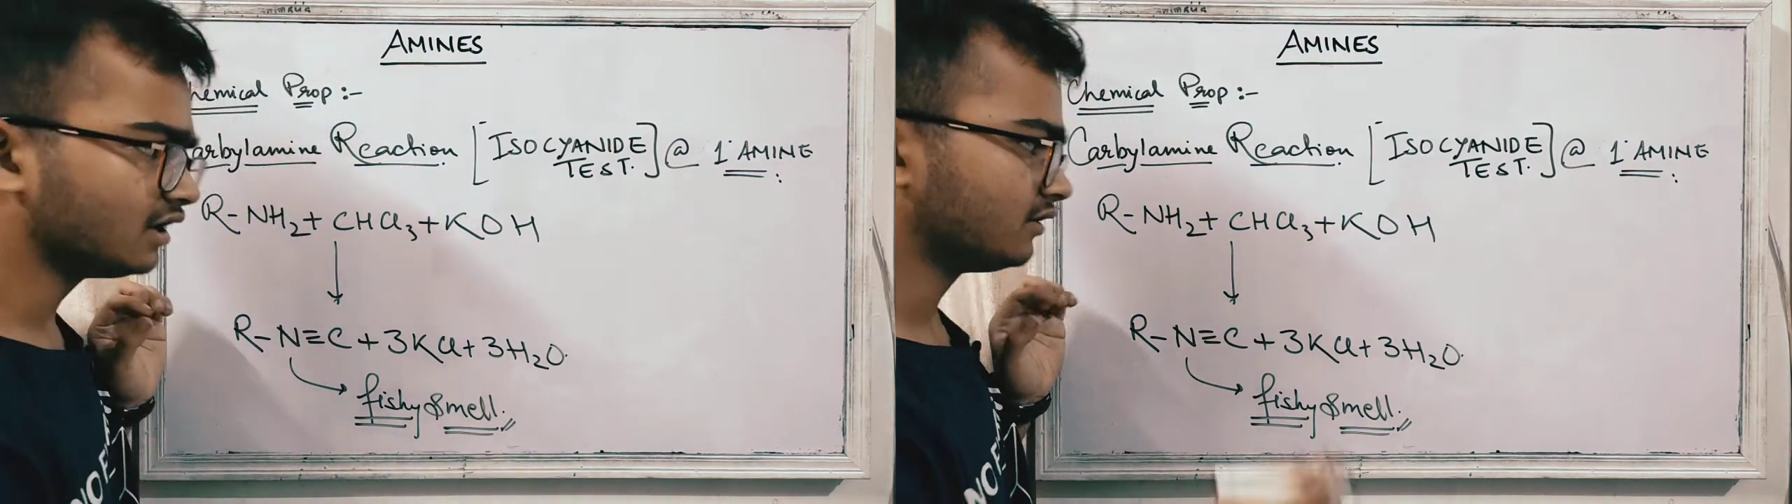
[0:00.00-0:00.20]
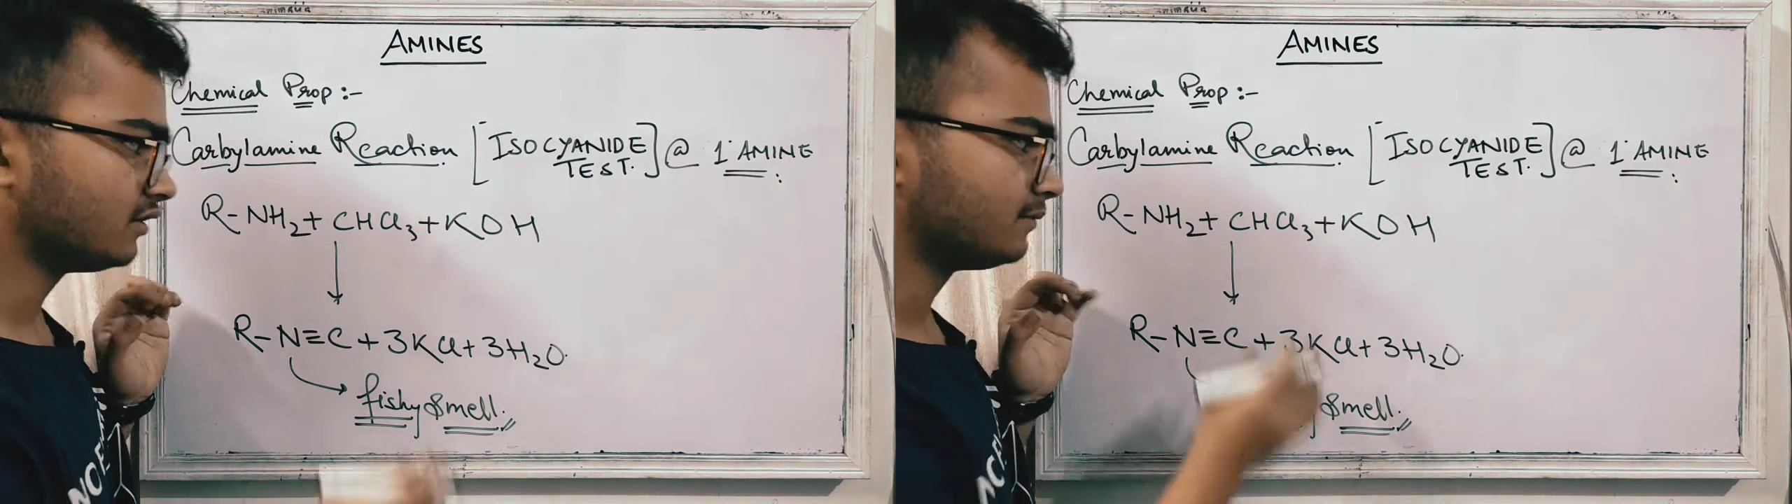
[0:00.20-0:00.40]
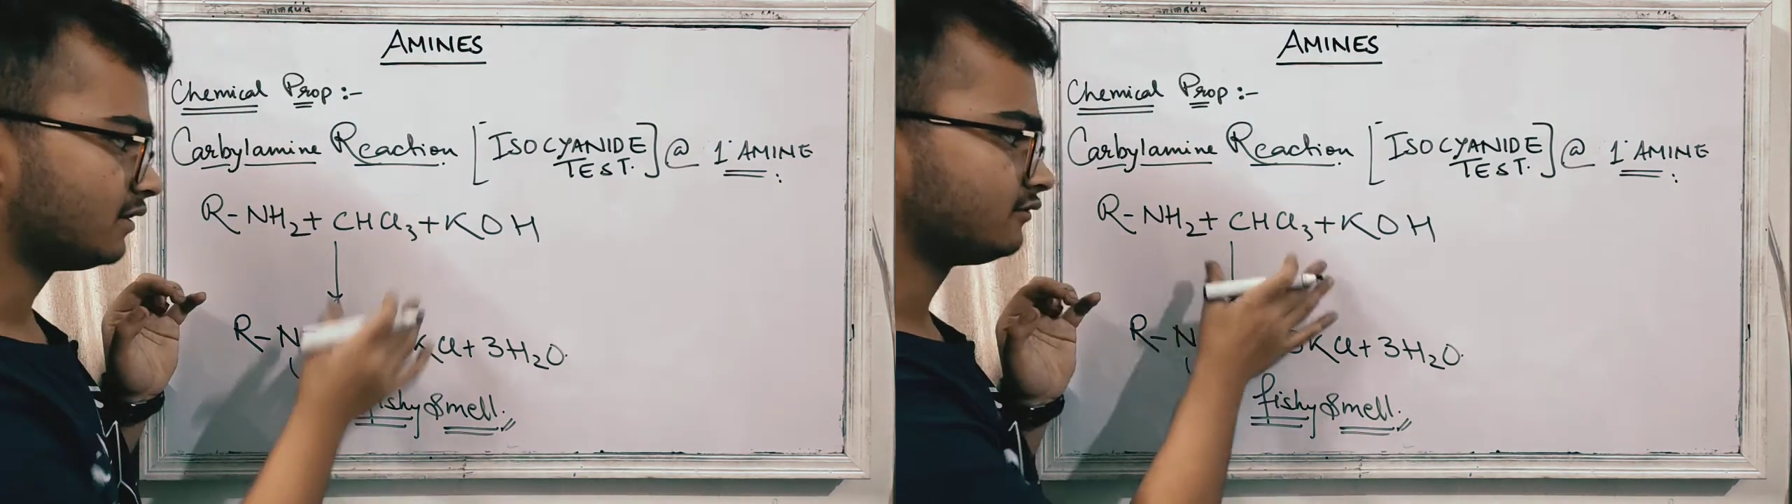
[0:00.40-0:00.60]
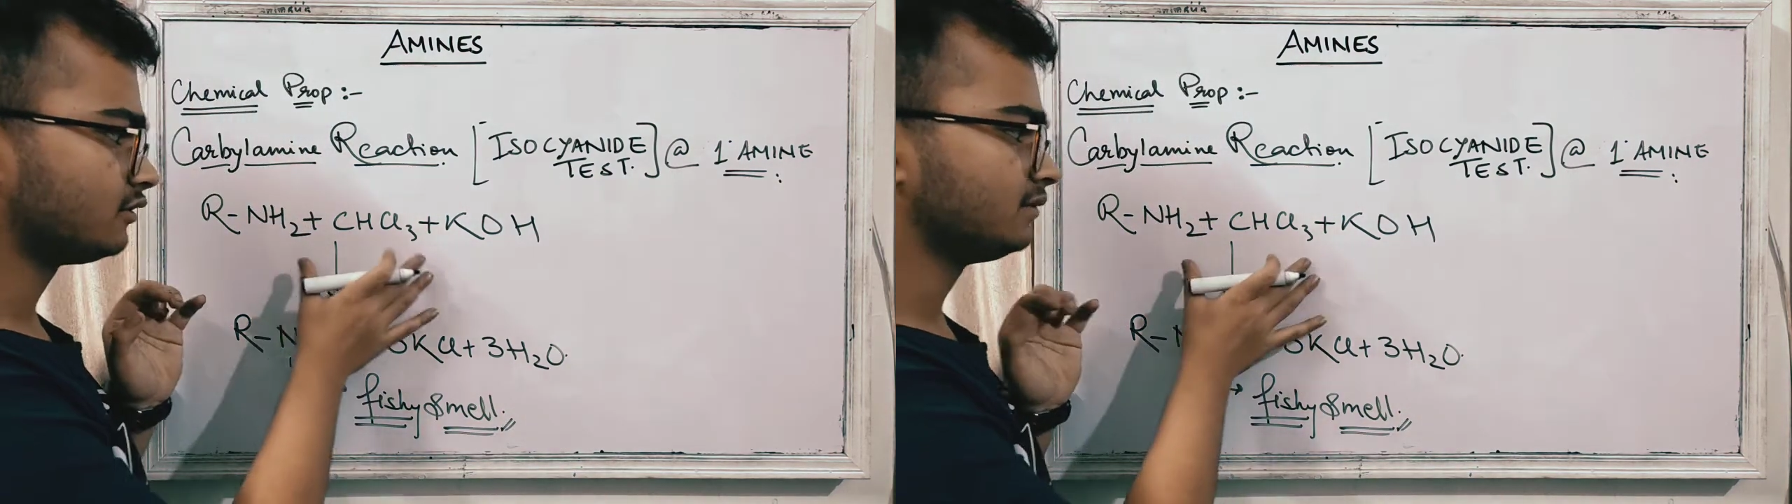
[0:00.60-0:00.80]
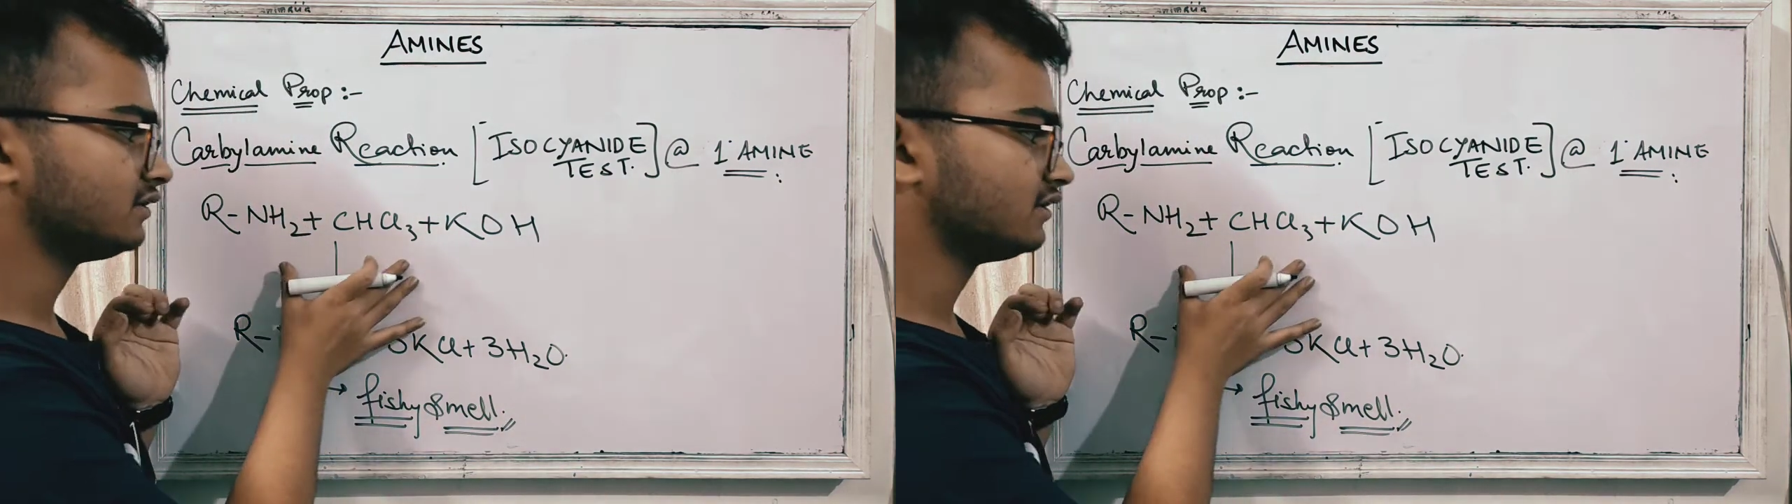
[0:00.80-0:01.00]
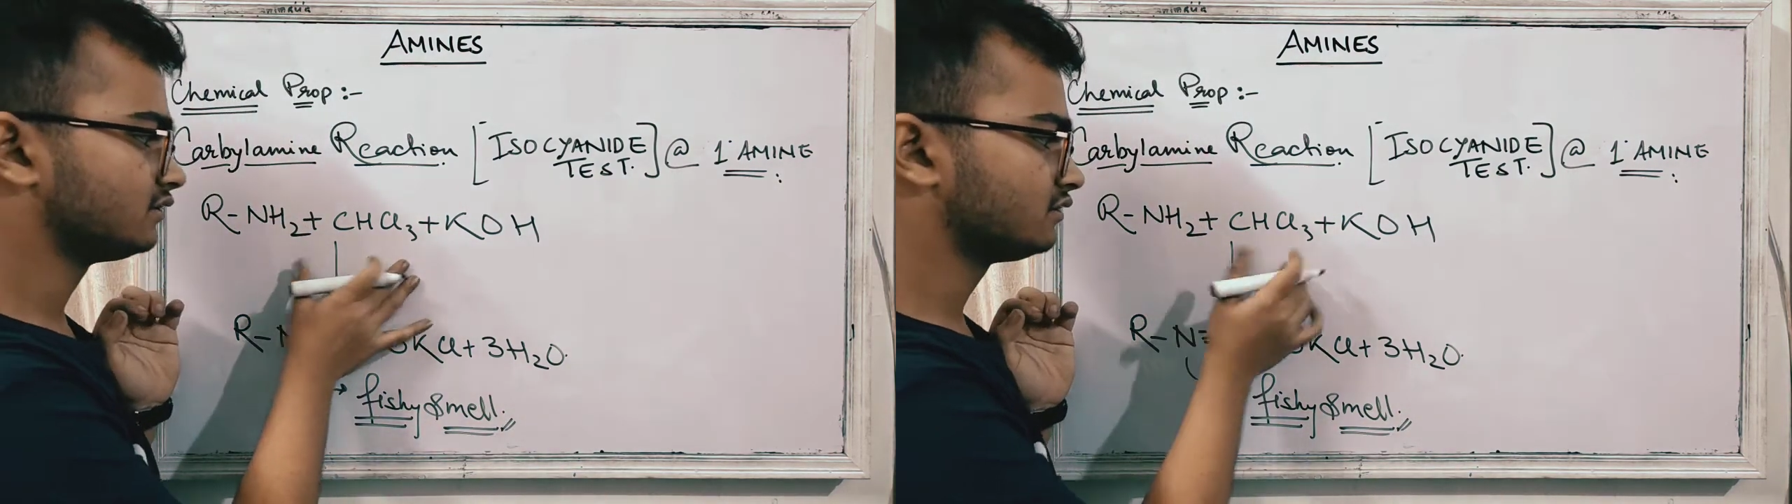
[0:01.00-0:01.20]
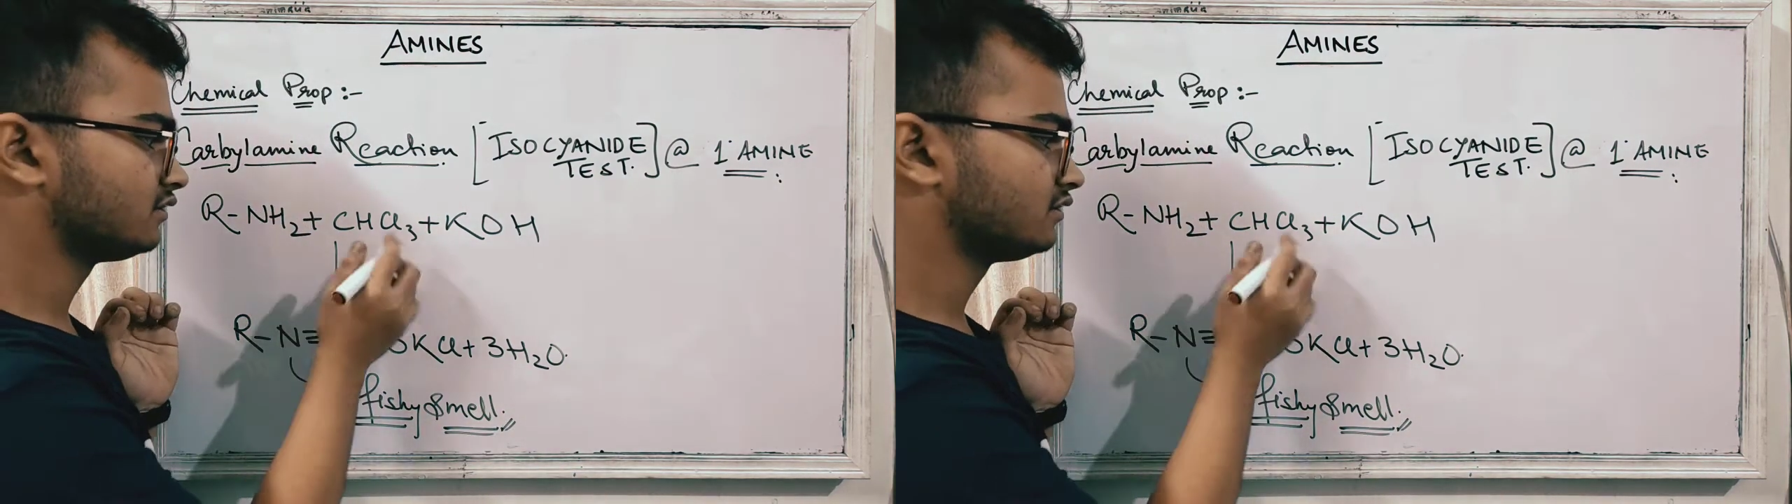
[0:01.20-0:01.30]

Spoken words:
after performing this